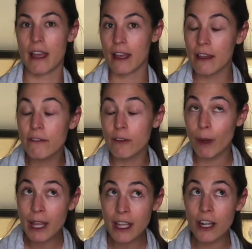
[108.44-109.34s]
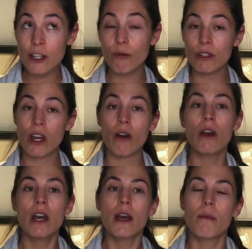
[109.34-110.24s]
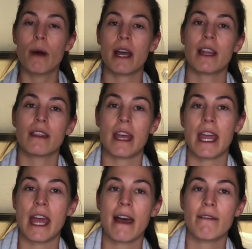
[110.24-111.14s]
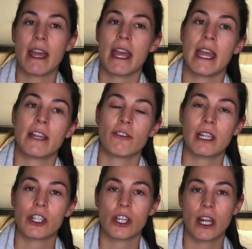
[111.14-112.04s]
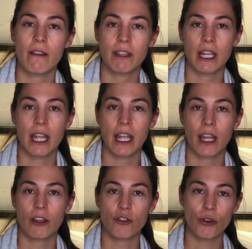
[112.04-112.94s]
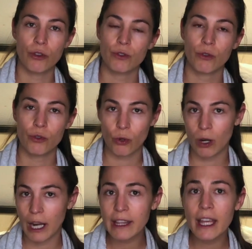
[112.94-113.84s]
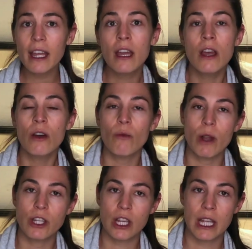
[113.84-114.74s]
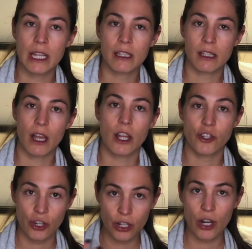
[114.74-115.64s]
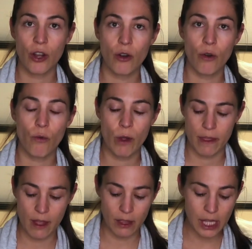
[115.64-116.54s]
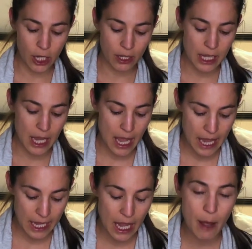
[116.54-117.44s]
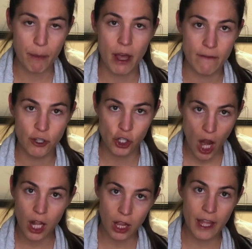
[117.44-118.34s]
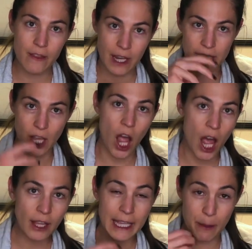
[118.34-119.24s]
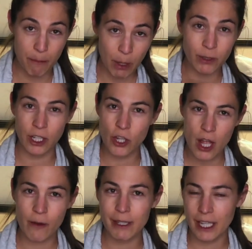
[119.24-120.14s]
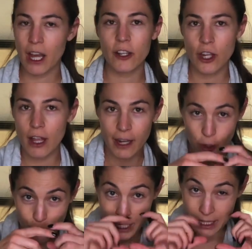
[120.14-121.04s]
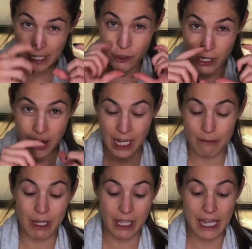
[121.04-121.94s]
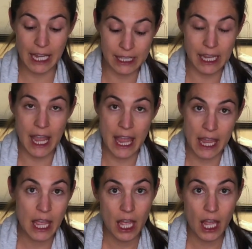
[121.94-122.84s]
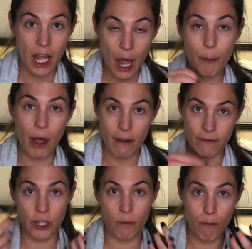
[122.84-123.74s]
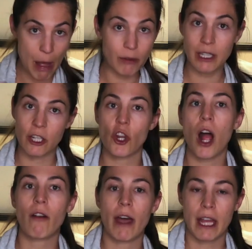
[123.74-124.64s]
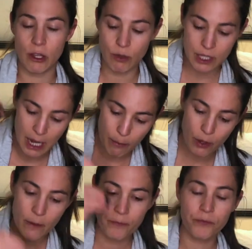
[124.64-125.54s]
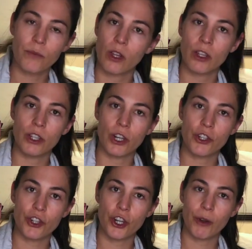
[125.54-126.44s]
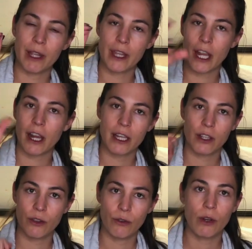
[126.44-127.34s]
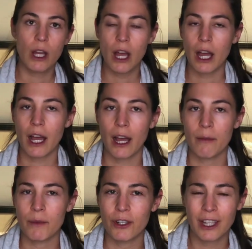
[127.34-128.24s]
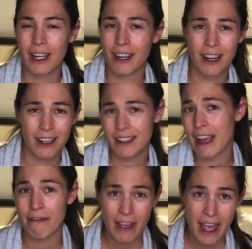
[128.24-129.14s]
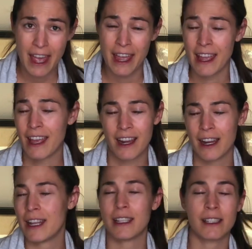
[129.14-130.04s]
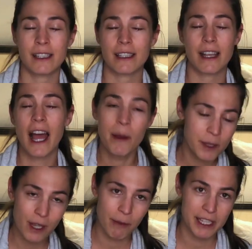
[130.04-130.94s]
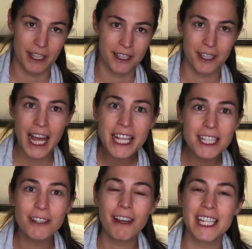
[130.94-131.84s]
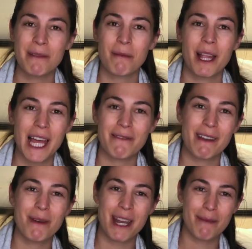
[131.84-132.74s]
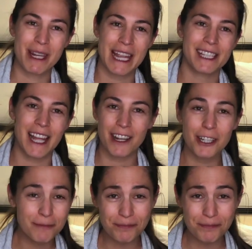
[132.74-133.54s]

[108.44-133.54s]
if you've been there, you would know, but they have a tradition of getting churros con chocolate, which is a churro with literally a cup of chocolate that is hot, like melted chocolate. When I say hot chocolate, I don't mean like drinking. I mean like it's a cup of melted chocolate, and you dip your churro in there, and you get a cafe, and it is absolutely amazing. So that is the only time in my life I've been a midnight snacker.